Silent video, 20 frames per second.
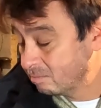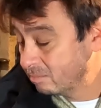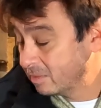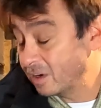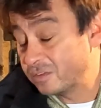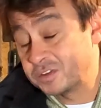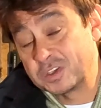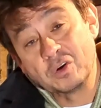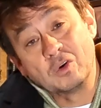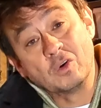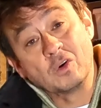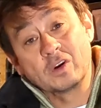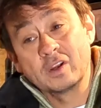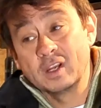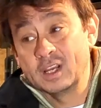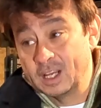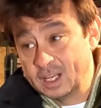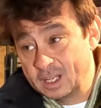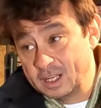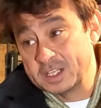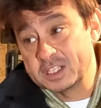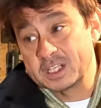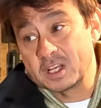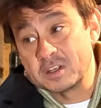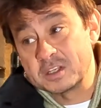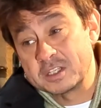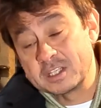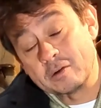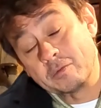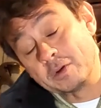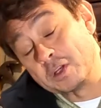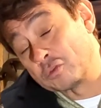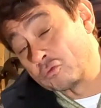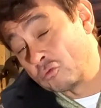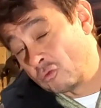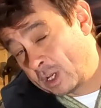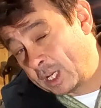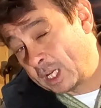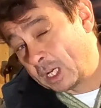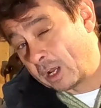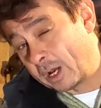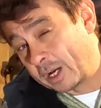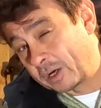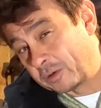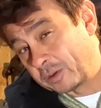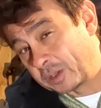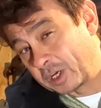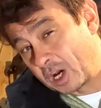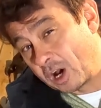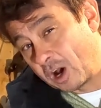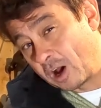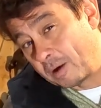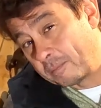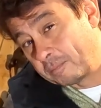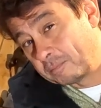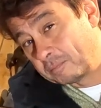Enough talk, let's go and see what it's really like on the car.